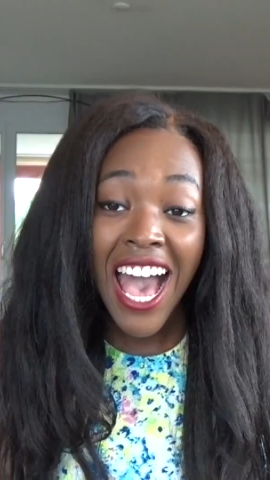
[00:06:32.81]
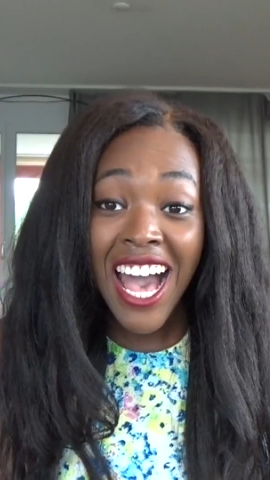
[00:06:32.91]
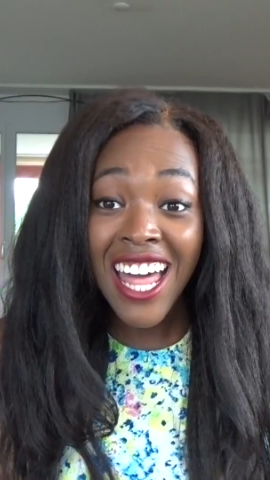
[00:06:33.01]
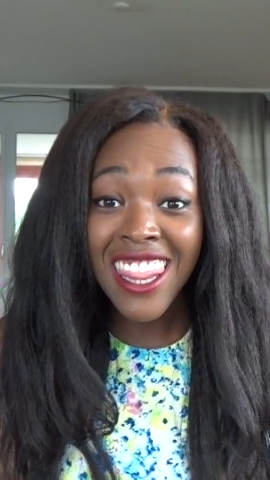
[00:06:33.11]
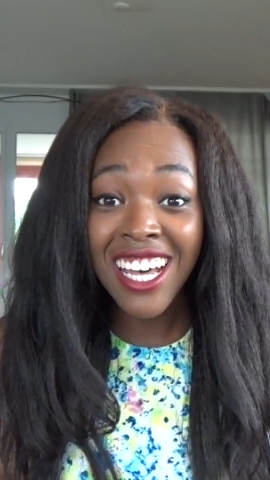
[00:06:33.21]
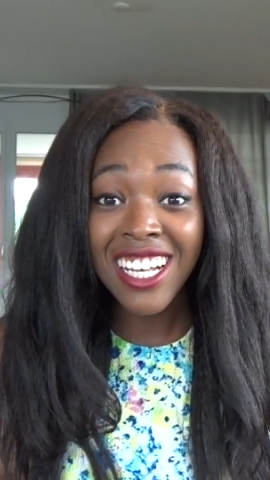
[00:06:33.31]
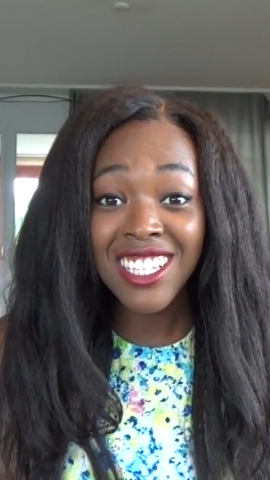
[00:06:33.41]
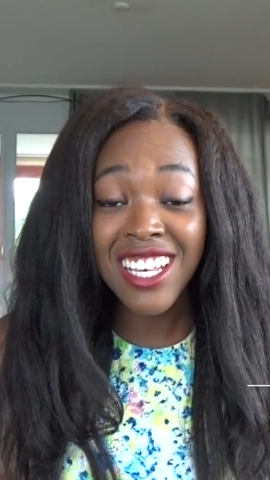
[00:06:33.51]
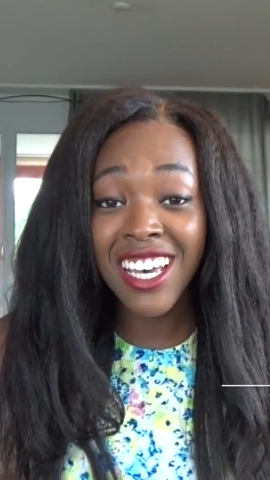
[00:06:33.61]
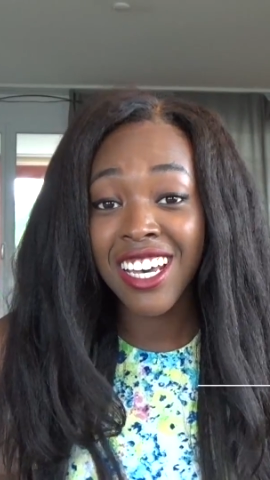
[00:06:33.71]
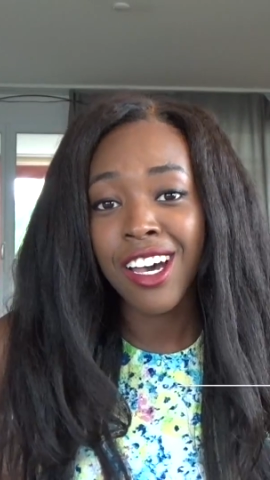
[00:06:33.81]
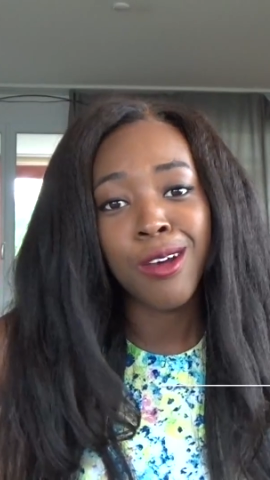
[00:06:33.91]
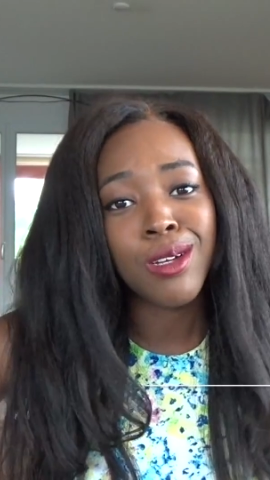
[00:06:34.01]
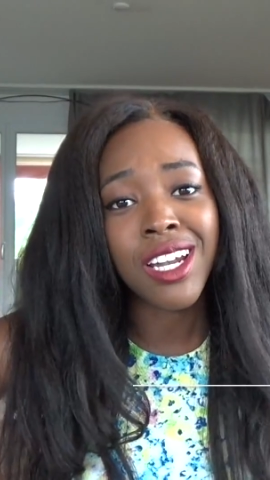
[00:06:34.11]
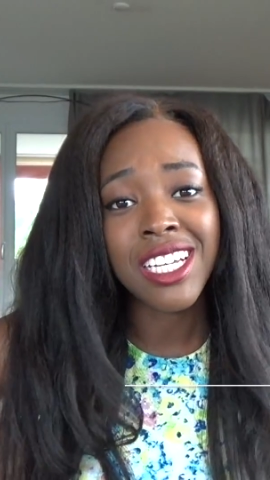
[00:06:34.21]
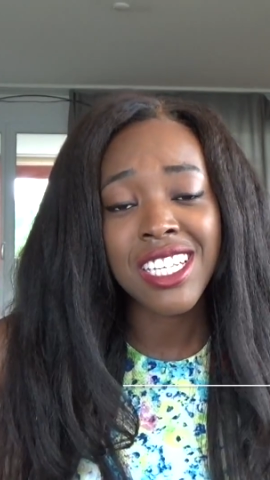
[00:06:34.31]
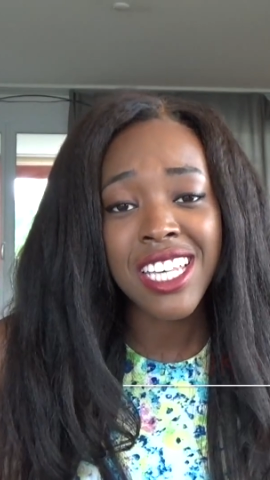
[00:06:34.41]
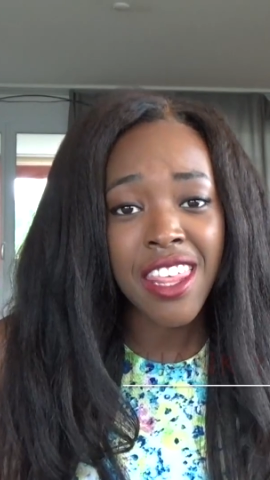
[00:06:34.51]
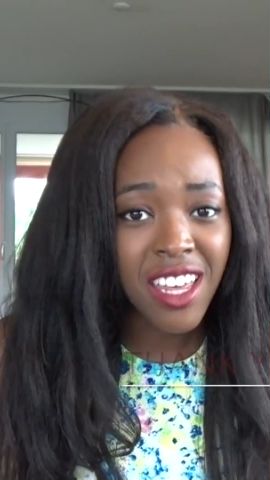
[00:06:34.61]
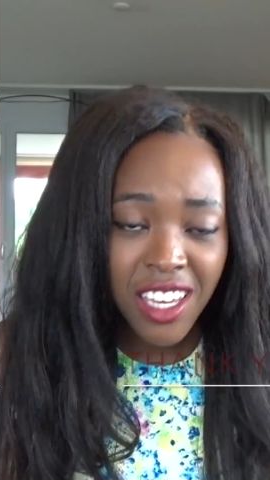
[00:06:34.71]
And that's it. I would like to
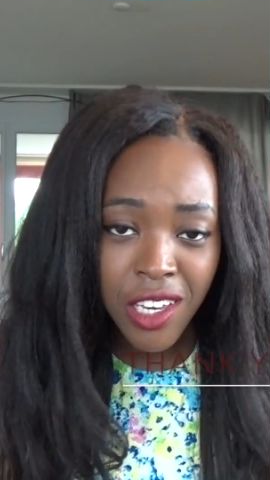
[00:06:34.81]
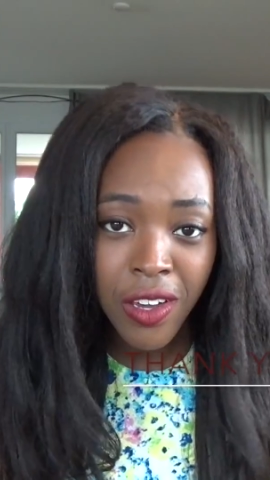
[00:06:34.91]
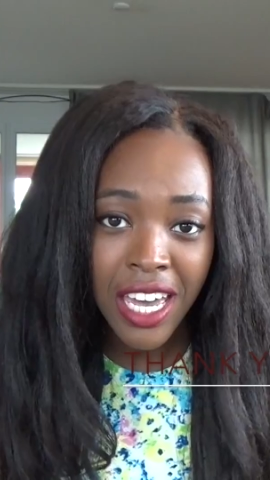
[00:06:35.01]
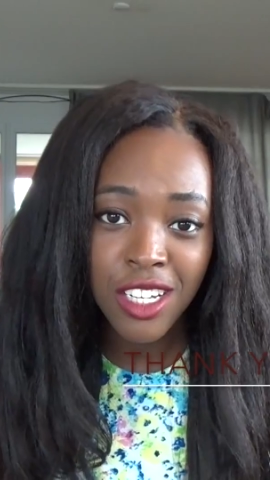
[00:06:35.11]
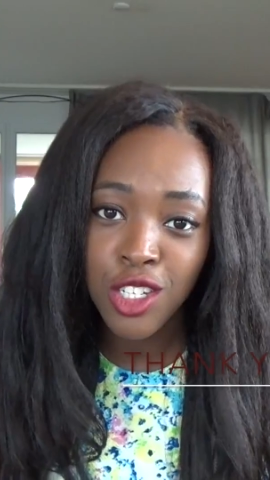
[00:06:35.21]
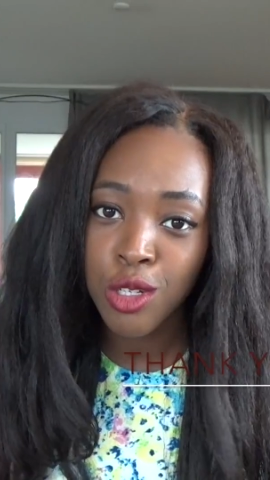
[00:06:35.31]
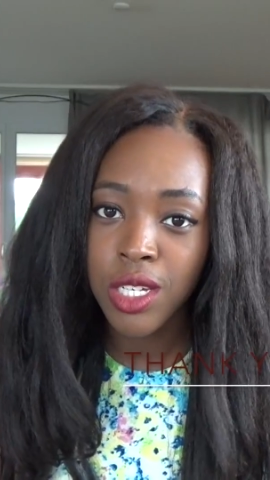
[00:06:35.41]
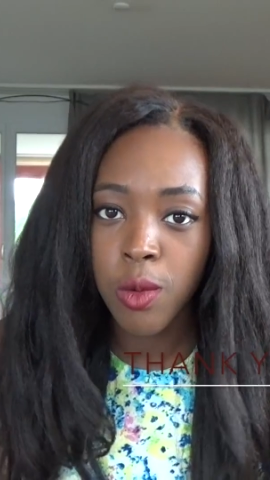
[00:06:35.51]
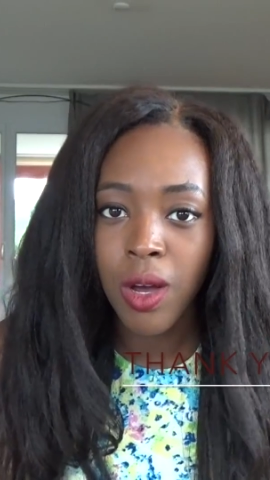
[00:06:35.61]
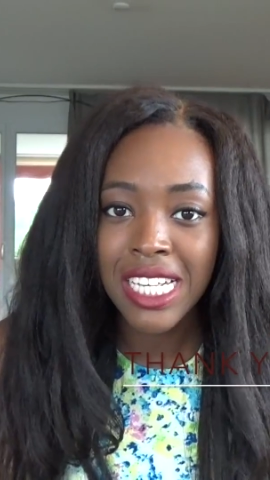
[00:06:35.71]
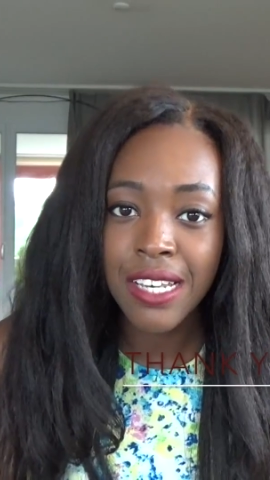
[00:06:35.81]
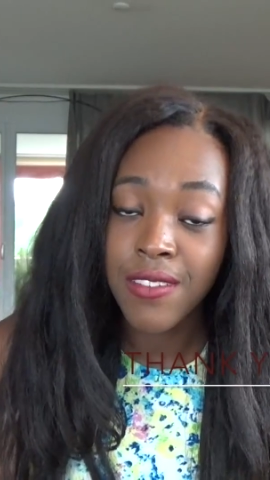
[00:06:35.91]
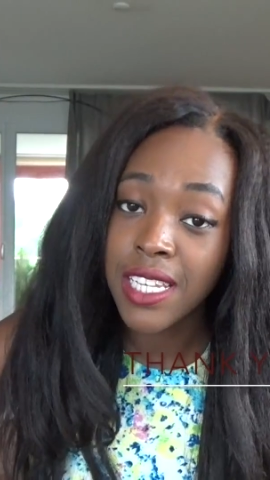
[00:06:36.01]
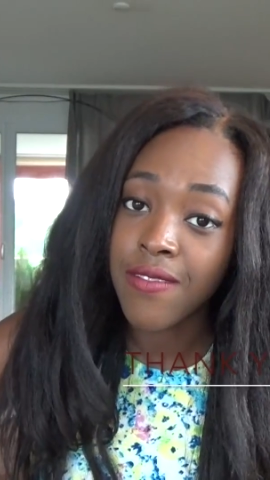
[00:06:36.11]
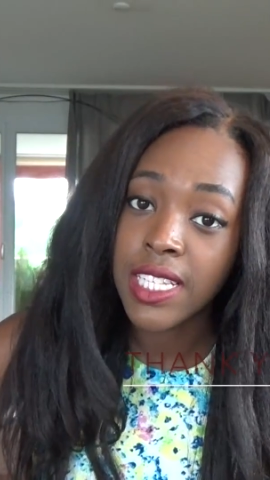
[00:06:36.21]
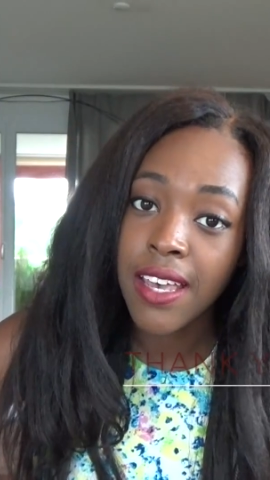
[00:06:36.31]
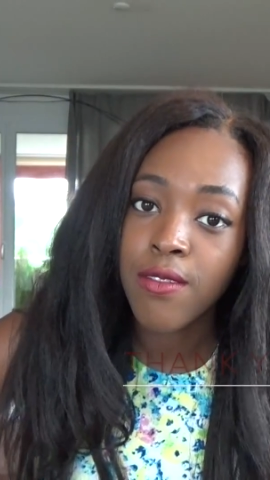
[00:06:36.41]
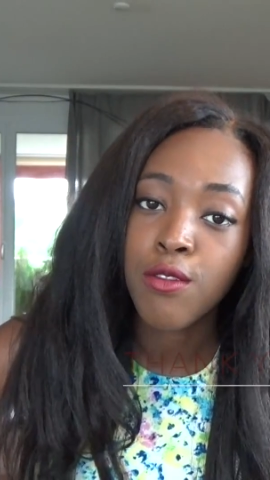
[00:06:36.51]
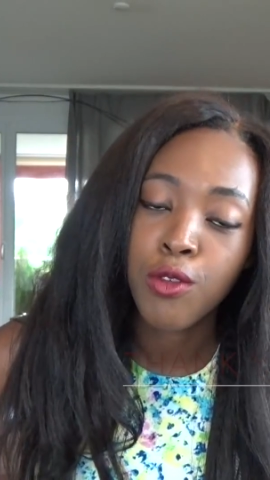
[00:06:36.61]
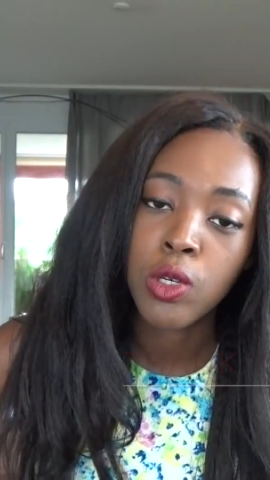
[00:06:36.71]
say thank you again to
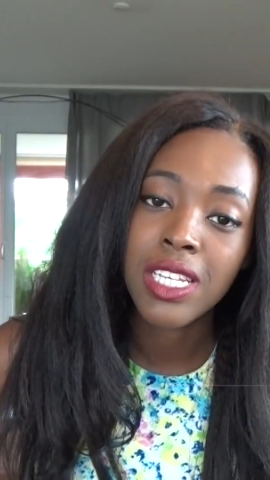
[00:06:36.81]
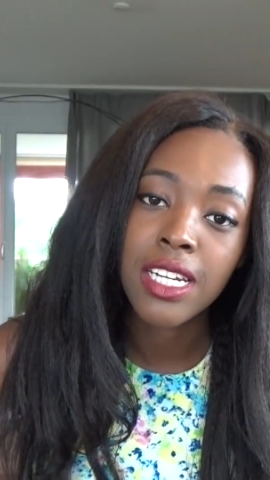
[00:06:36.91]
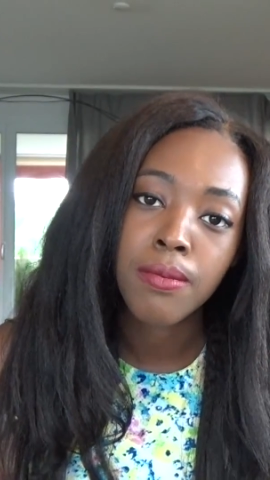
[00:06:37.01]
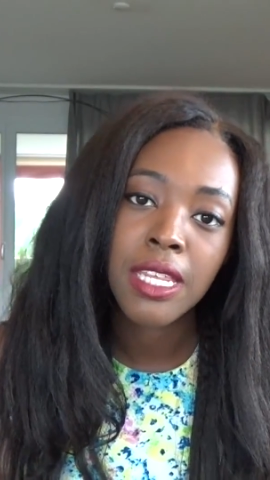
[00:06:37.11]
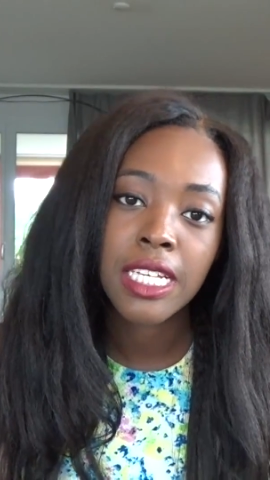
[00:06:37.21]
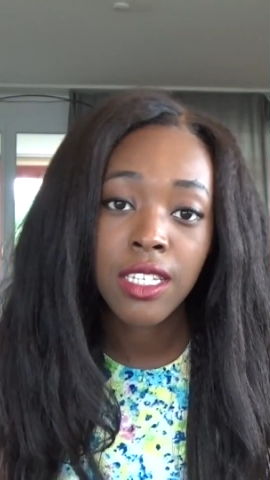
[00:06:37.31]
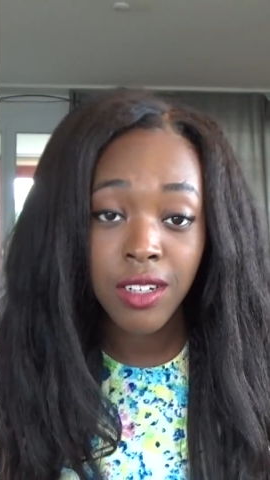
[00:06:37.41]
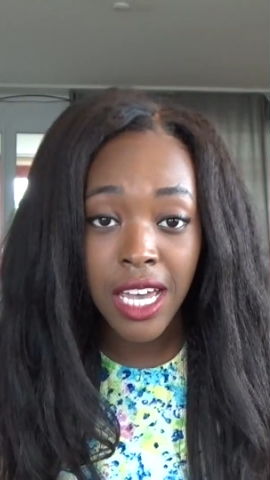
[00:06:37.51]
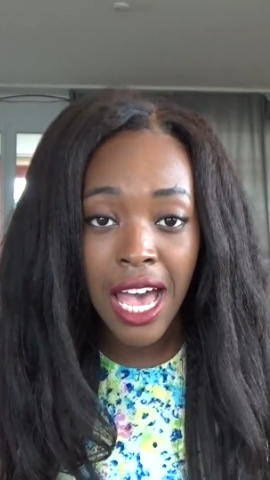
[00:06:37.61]
DYHAIR777 for sending me this unit